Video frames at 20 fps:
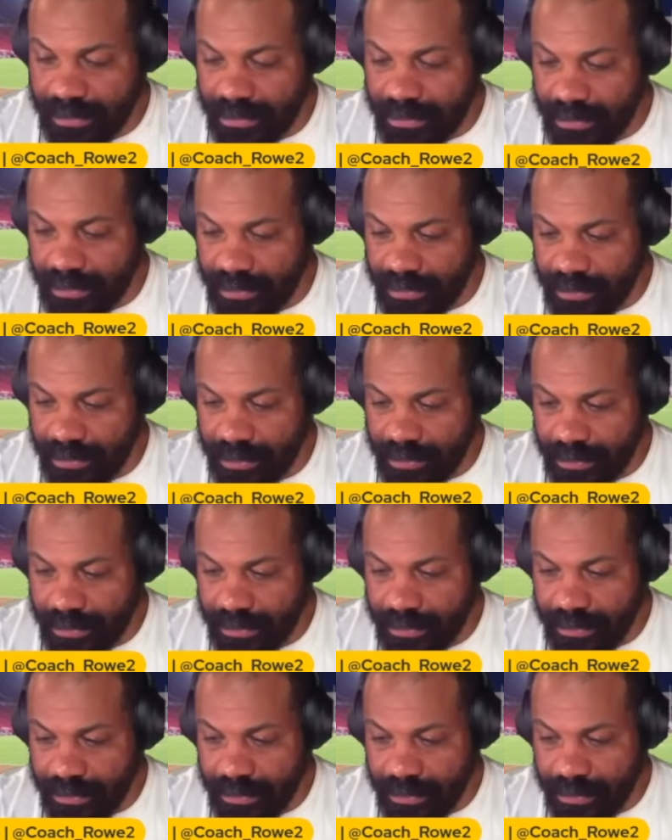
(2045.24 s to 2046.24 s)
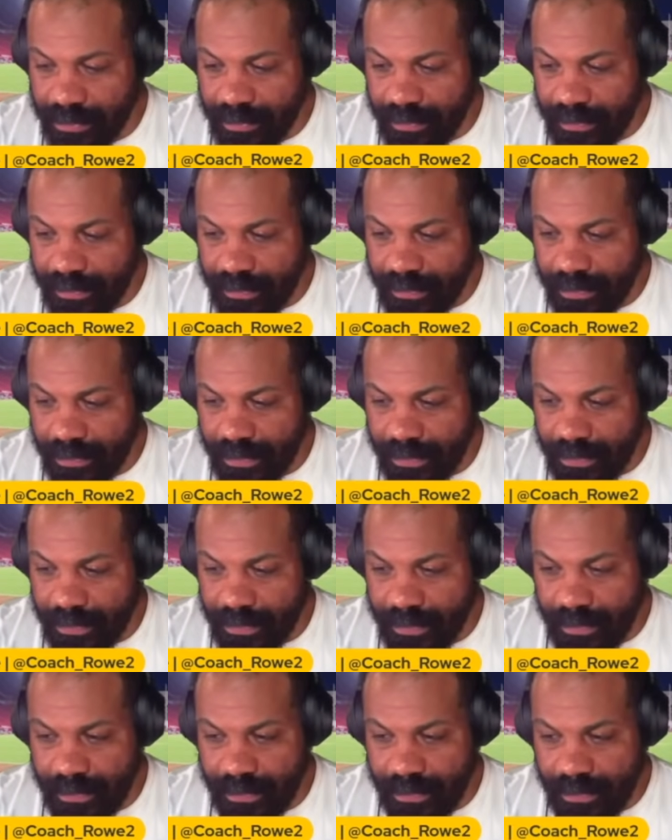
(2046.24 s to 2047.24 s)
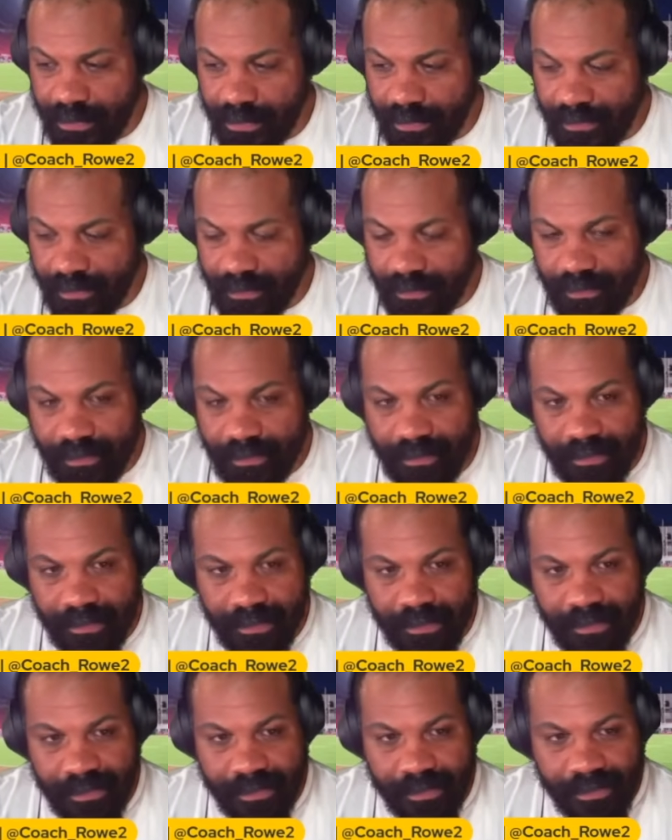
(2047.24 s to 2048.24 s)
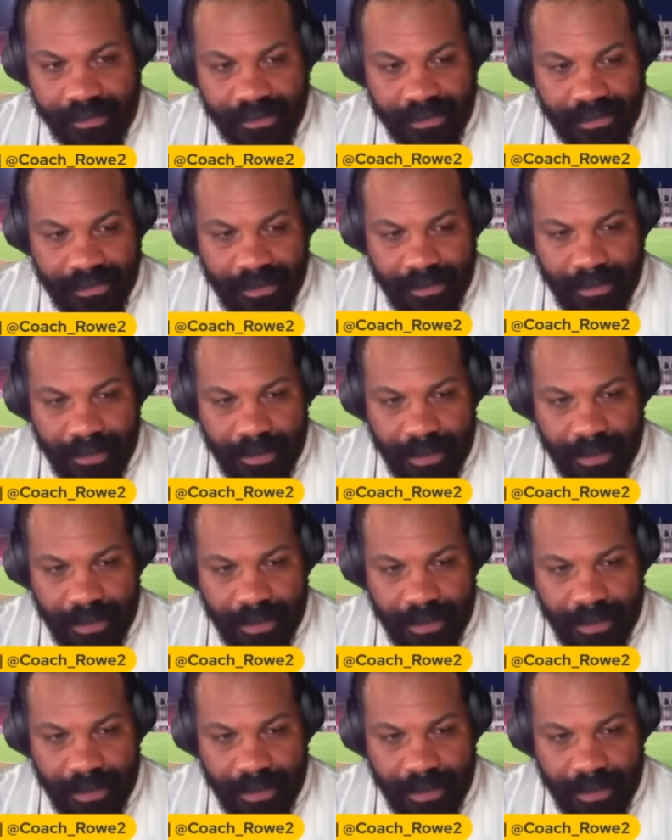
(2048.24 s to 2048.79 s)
(not speaking)